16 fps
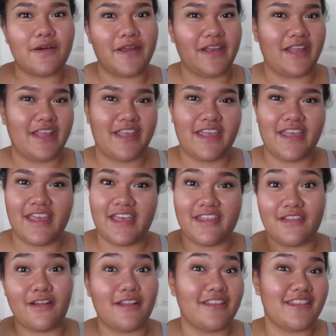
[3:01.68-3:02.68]
I like it
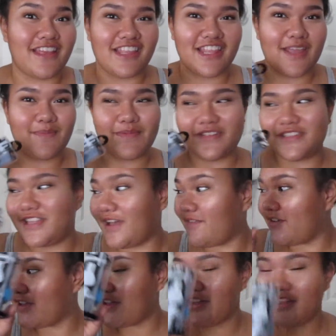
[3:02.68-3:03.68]
and all of that type of
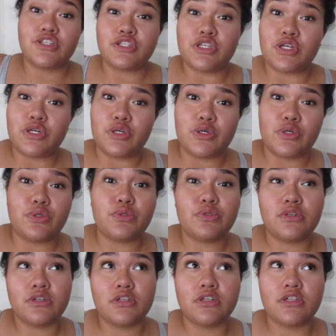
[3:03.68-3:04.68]
stuff.
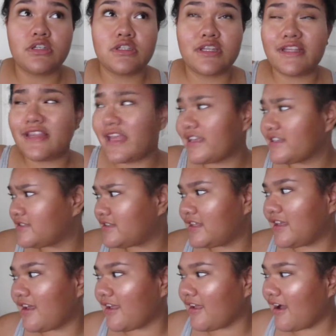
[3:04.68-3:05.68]
So the next
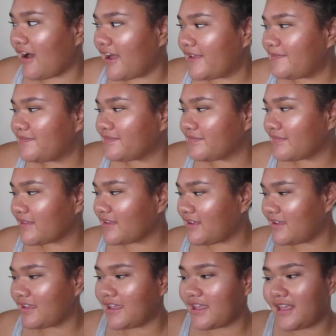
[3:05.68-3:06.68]
thing I got,
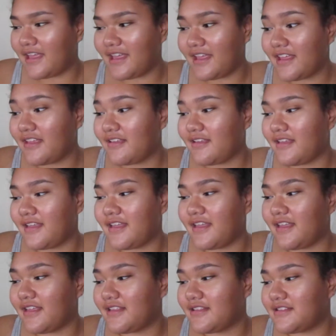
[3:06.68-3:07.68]
it
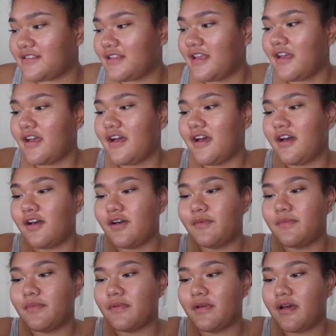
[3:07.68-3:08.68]
is
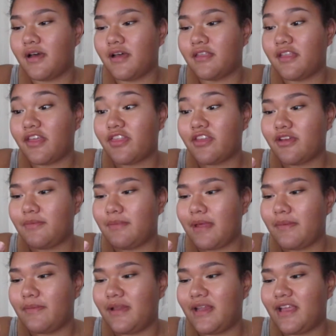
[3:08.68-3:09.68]
another
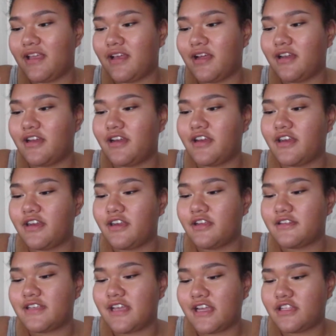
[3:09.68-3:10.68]
Maybelline Color
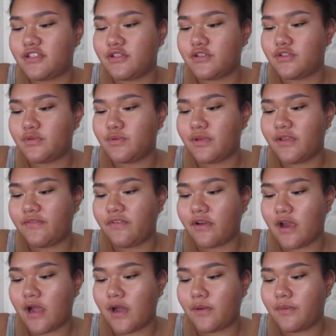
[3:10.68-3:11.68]
Tattoo 24
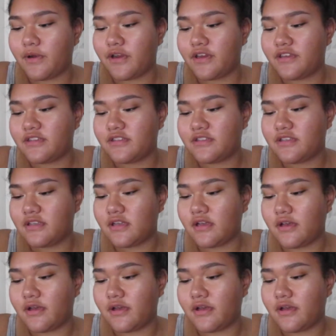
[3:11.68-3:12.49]
hours.